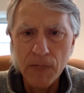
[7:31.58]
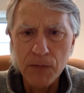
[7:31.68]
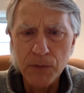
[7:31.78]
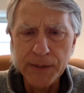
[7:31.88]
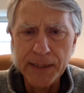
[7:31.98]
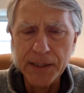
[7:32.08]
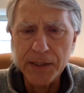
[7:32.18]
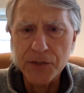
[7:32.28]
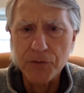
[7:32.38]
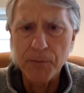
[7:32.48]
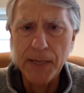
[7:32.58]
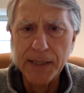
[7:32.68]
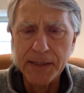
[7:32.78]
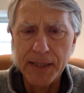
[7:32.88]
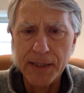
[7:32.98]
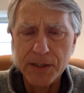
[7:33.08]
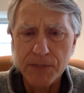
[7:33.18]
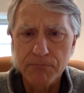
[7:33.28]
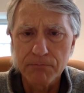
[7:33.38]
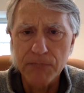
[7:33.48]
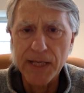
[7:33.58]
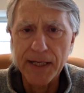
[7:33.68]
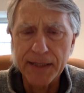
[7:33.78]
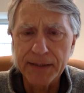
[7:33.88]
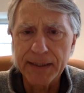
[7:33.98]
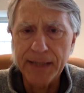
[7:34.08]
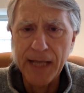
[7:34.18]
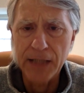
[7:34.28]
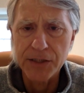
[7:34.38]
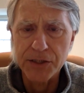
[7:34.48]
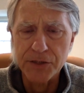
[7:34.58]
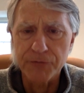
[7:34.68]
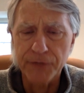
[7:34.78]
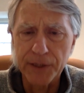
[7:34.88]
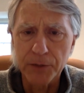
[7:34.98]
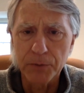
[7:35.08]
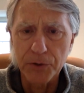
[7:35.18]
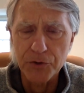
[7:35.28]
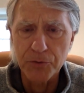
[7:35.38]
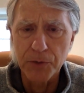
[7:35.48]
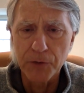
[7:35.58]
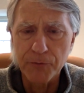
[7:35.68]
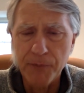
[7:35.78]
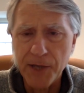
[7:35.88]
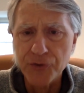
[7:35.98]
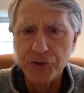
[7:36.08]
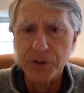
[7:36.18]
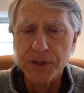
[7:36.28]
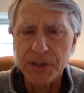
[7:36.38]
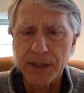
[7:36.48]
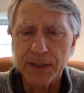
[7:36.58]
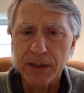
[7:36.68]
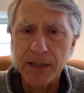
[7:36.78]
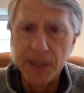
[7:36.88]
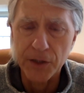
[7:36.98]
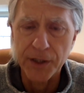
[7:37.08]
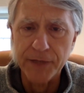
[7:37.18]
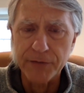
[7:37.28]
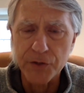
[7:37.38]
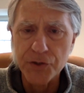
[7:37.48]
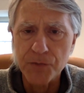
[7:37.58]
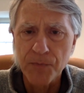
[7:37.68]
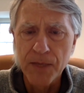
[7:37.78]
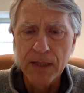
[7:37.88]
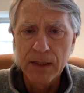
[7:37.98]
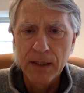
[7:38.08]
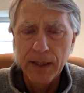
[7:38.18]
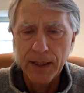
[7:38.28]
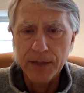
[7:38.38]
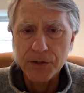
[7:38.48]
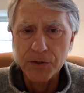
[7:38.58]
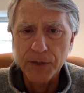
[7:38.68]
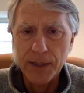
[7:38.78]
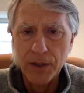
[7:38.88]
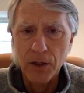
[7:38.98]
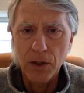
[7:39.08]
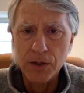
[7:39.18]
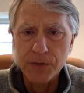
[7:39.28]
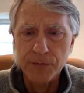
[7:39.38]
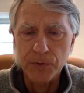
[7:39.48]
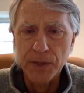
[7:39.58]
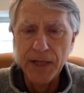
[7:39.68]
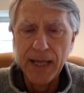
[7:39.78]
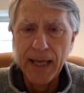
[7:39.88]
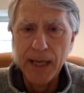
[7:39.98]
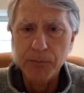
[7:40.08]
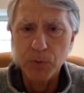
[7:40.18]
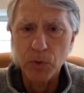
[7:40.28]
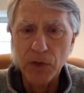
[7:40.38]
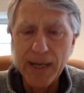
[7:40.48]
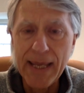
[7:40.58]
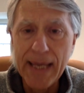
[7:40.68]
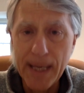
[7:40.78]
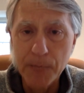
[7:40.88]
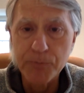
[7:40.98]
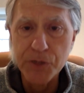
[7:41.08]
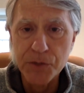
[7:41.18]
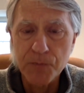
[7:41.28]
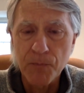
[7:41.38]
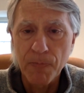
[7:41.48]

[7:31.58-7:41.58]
We then need to make that data and the analysis available to both patients and caregivers. And so that calls for an app or apps.